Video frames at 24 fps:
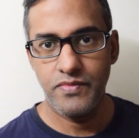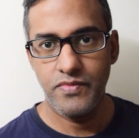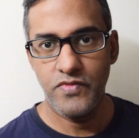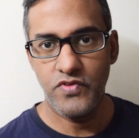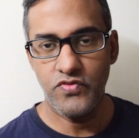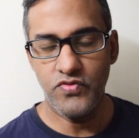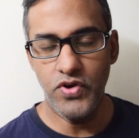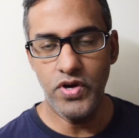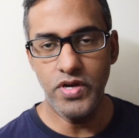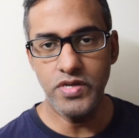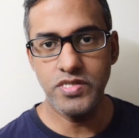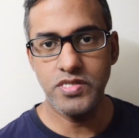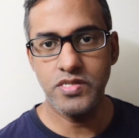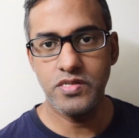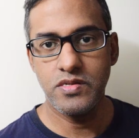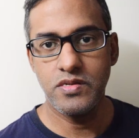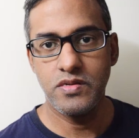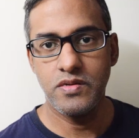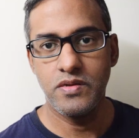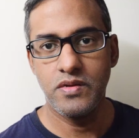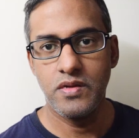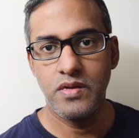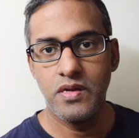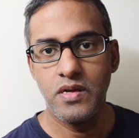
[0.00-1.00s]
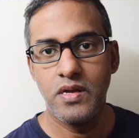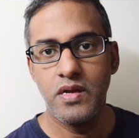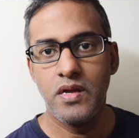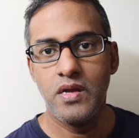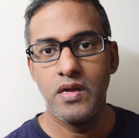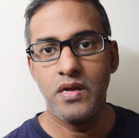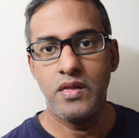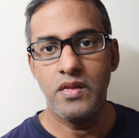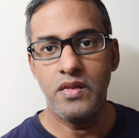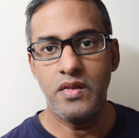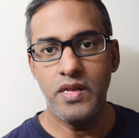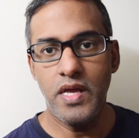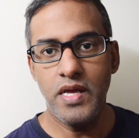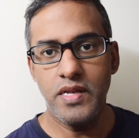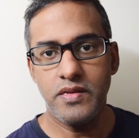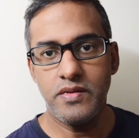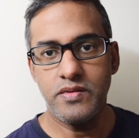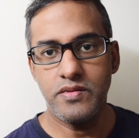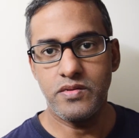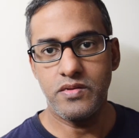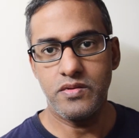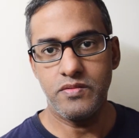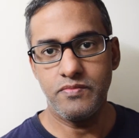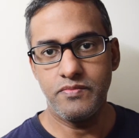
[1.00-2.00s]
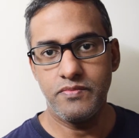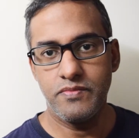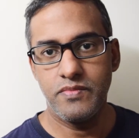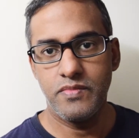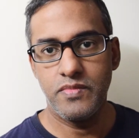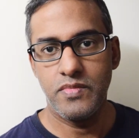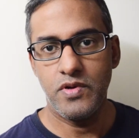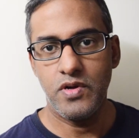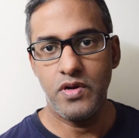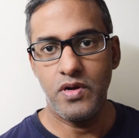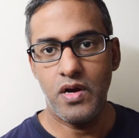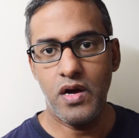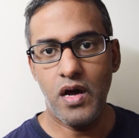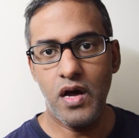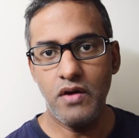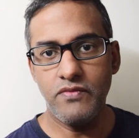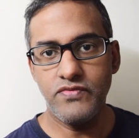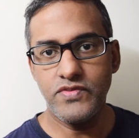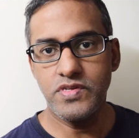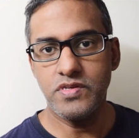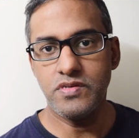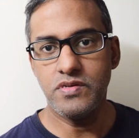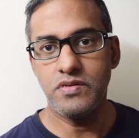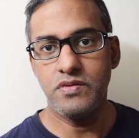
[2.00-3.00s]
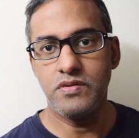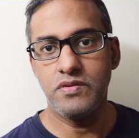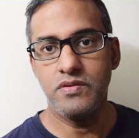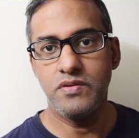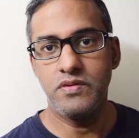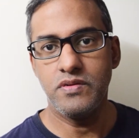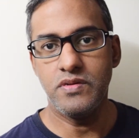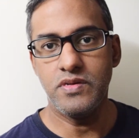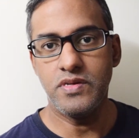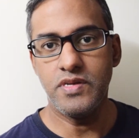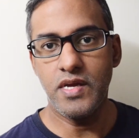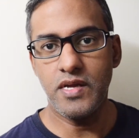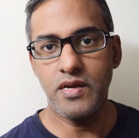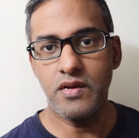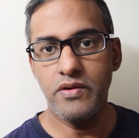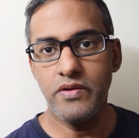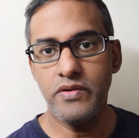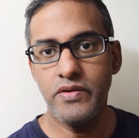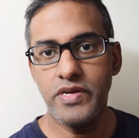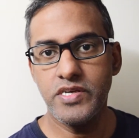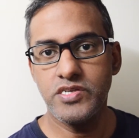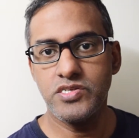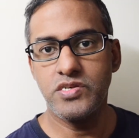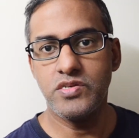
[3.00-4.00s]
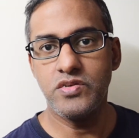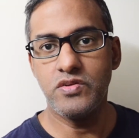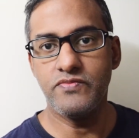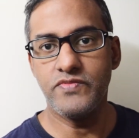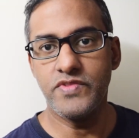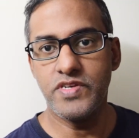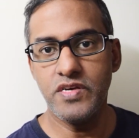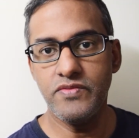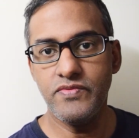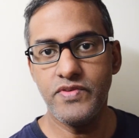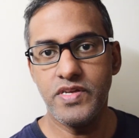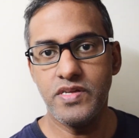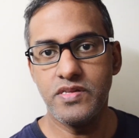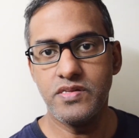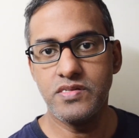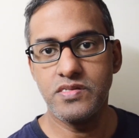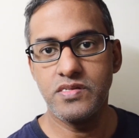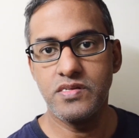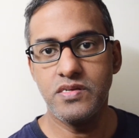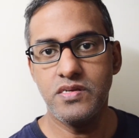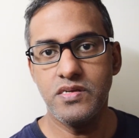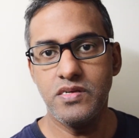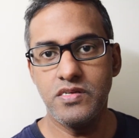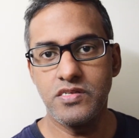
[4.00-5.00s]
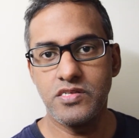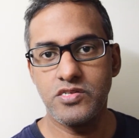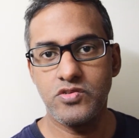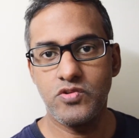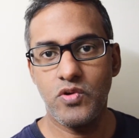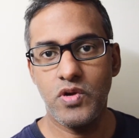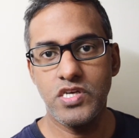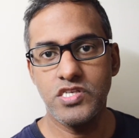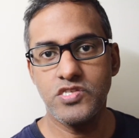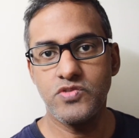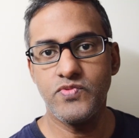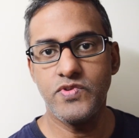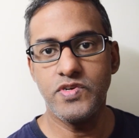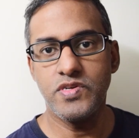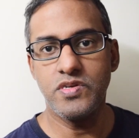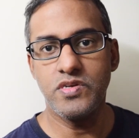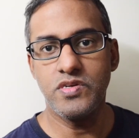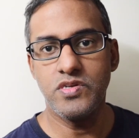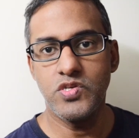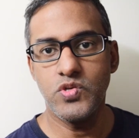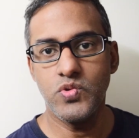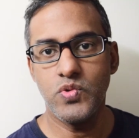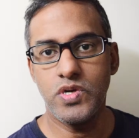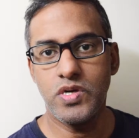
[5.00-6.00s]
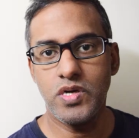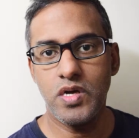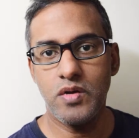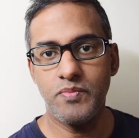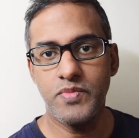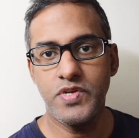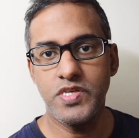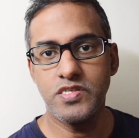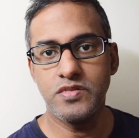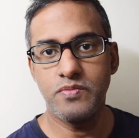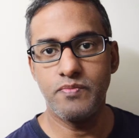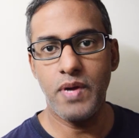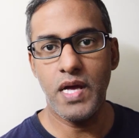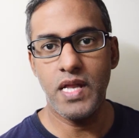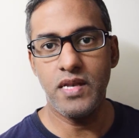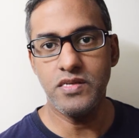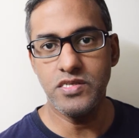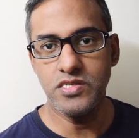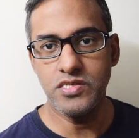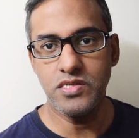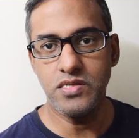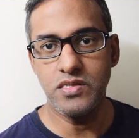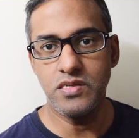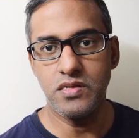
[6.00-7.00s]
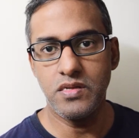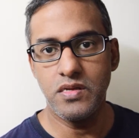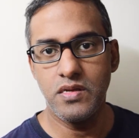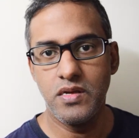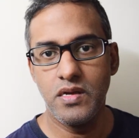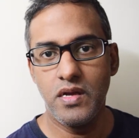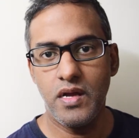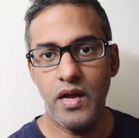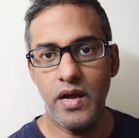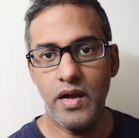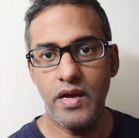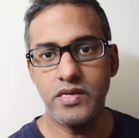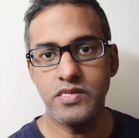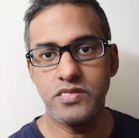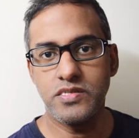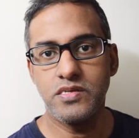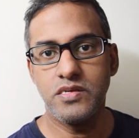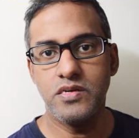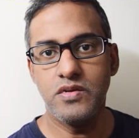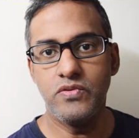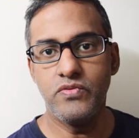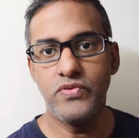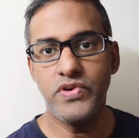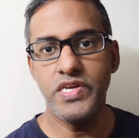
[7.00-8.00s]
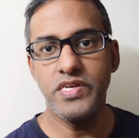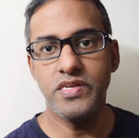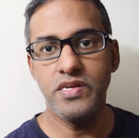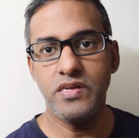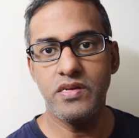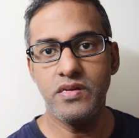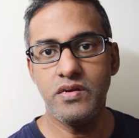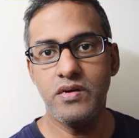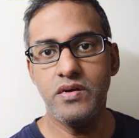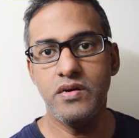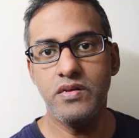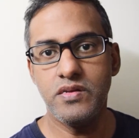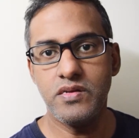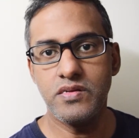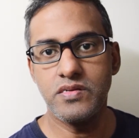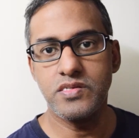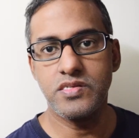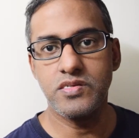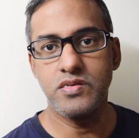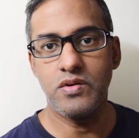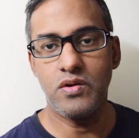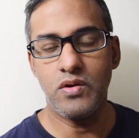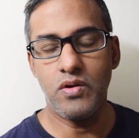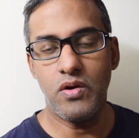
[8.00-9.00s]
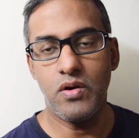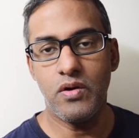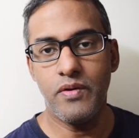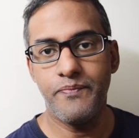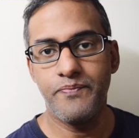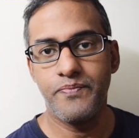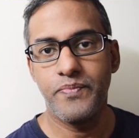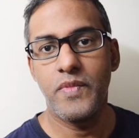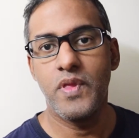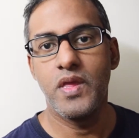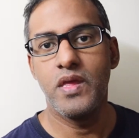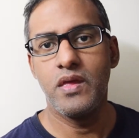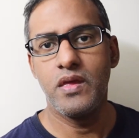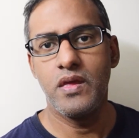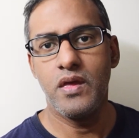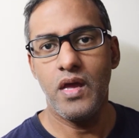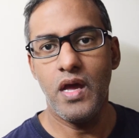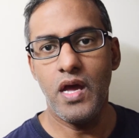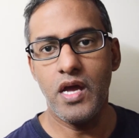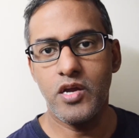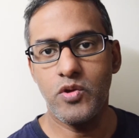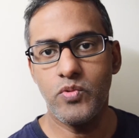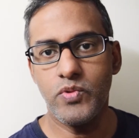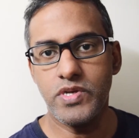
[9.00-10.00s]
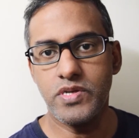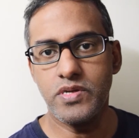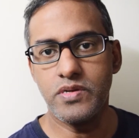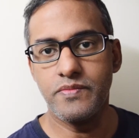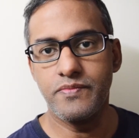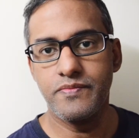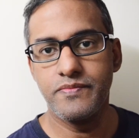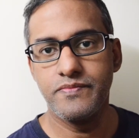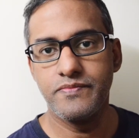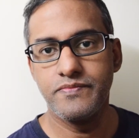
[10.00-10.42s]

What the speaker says: First, net income after declaration of dividends is transferred to a company's balance sheet as retained earnings or equity.